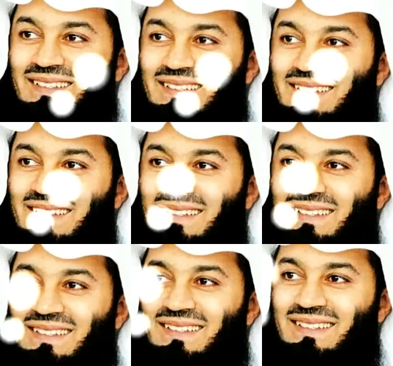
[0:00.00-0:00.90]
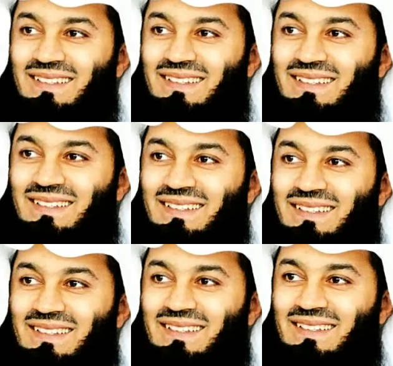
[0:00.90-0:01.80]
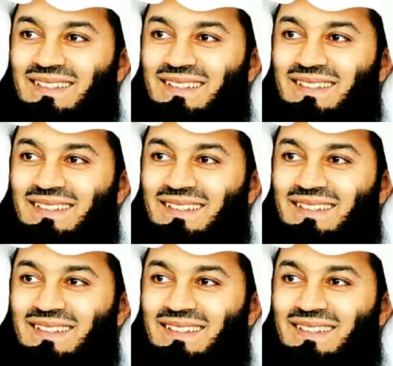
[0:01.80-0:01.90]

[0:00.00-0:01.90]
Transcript: You chose the devil's way.